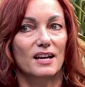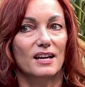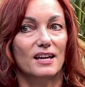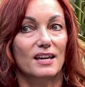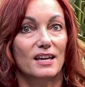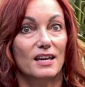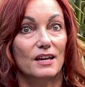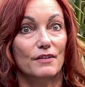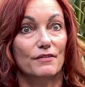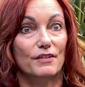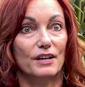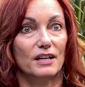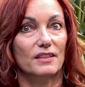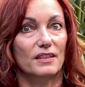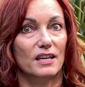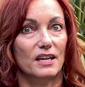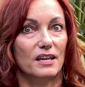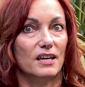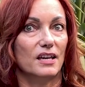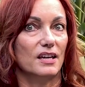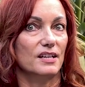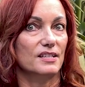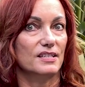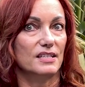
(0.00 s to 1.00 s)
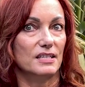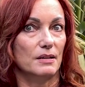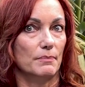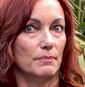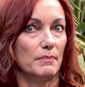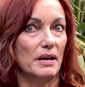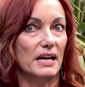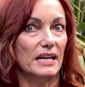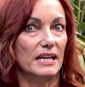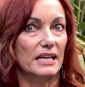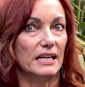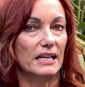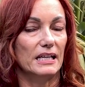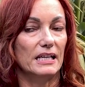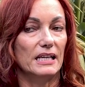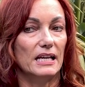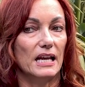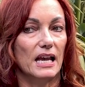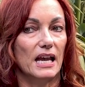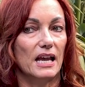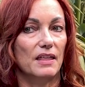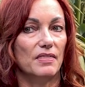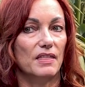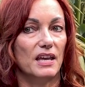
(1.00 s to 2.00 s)
giving their kids some money
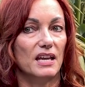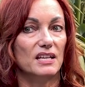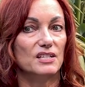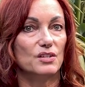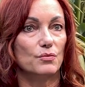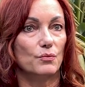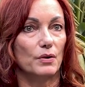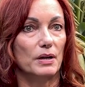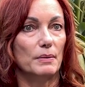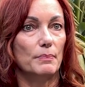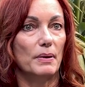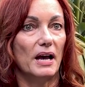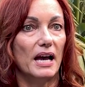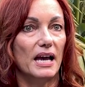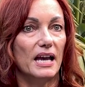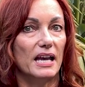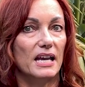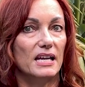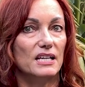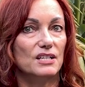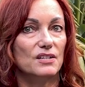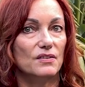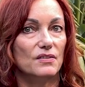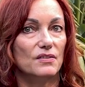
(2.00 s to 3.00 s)
and that's repaid,